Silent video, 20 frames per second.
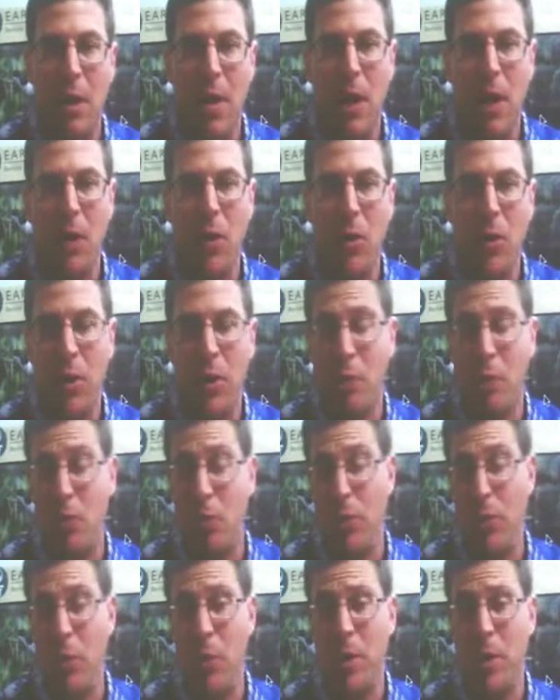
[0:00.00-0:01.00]
including
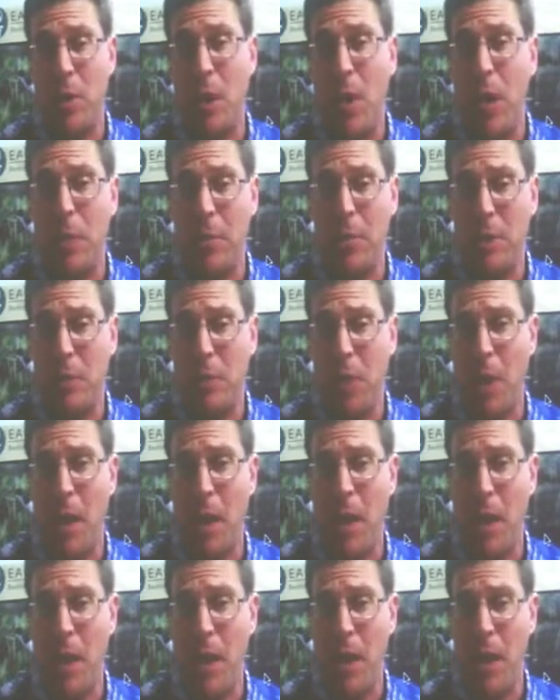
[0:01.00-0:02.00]
review and comment
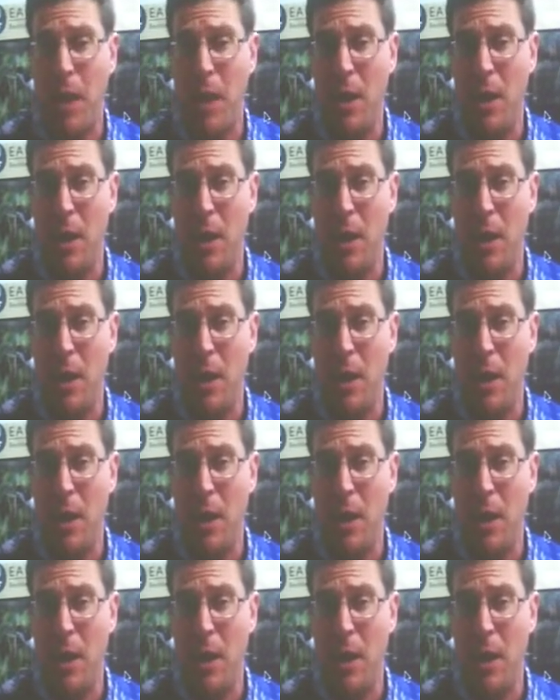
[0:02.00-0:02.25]
by